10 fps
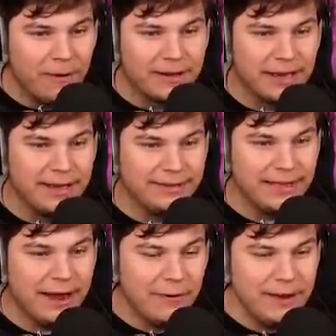Okay,
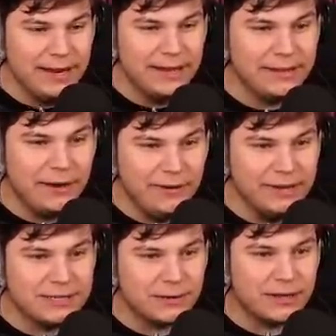there we is. There it
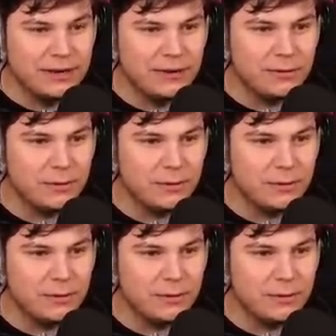is. So can I now go